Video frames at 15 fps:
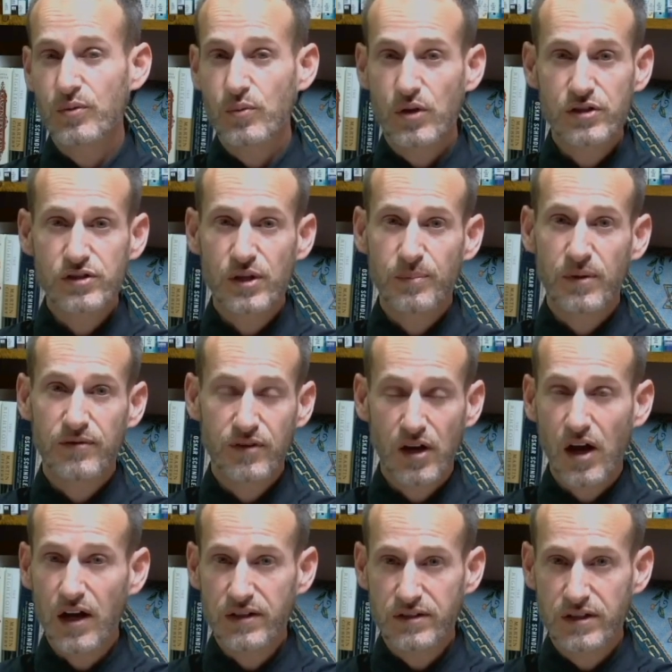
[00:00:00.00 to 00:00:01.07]
worship of
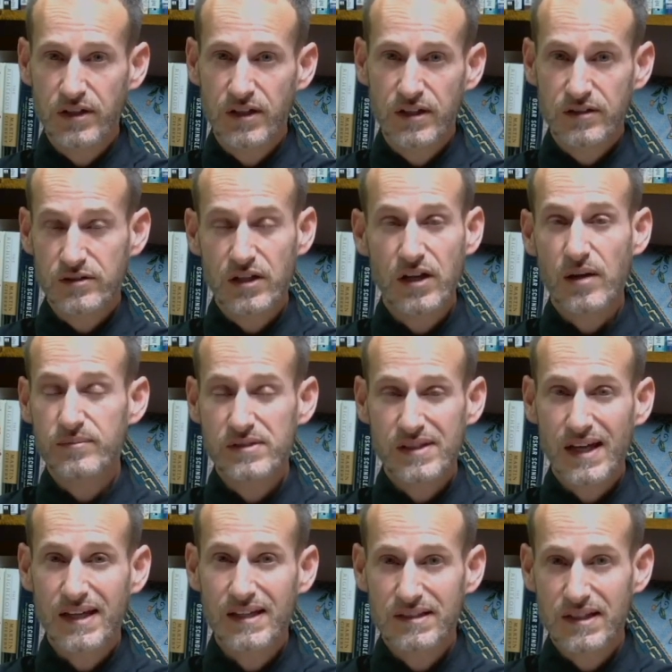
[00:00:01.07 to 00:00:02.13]
God, to come
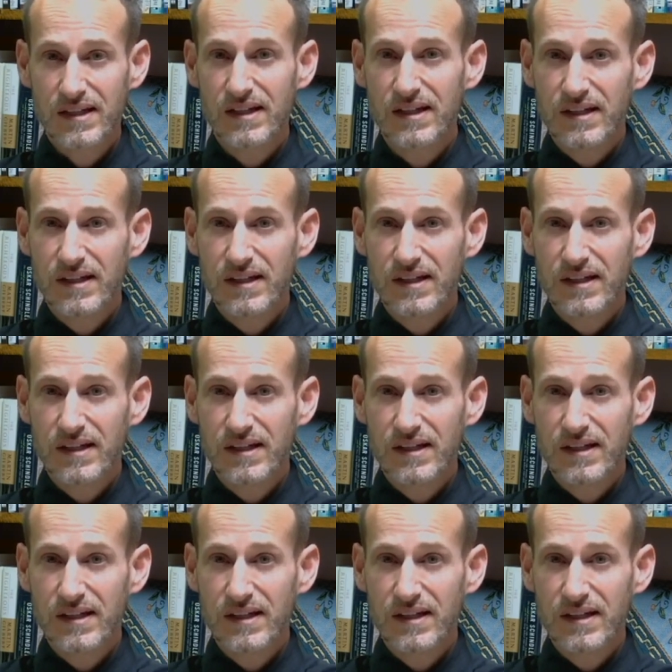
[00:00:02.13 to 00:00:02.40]
second.